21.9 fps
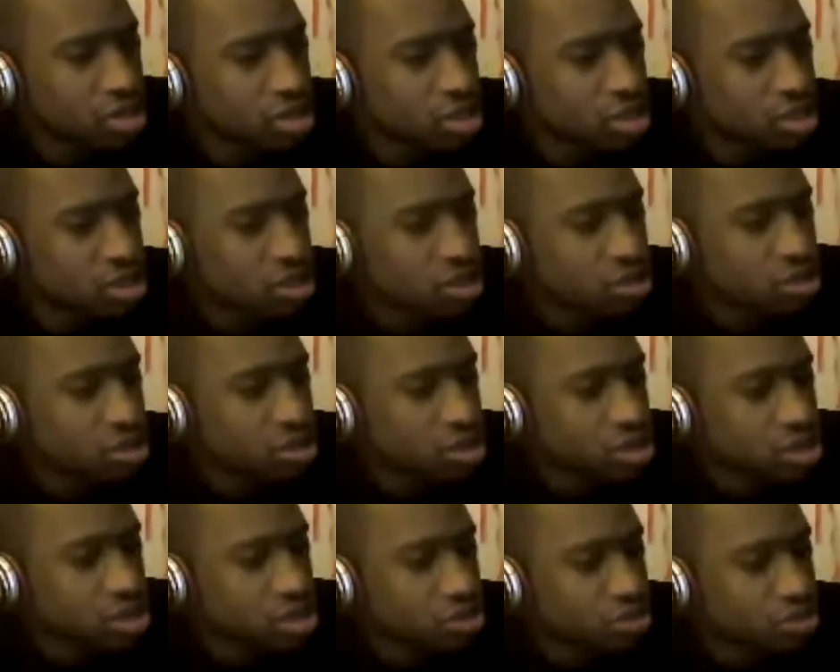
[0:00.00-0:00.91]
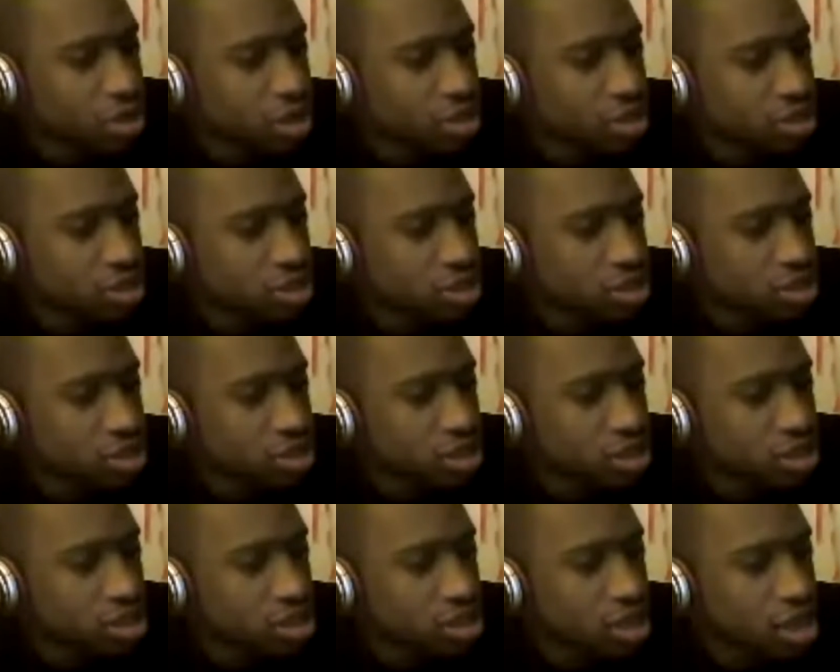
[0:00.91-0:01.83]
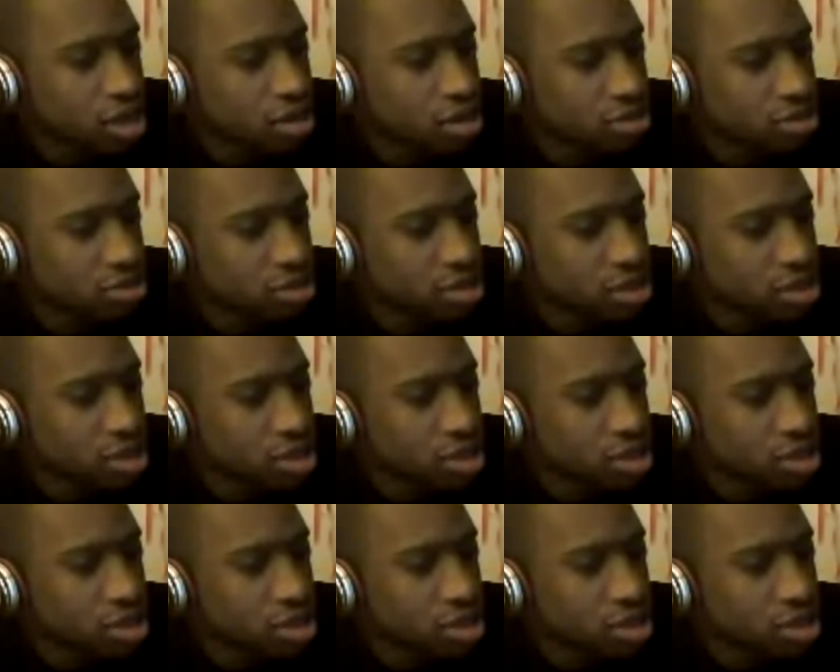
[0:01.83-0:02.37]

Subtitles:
Still, he's managed to take down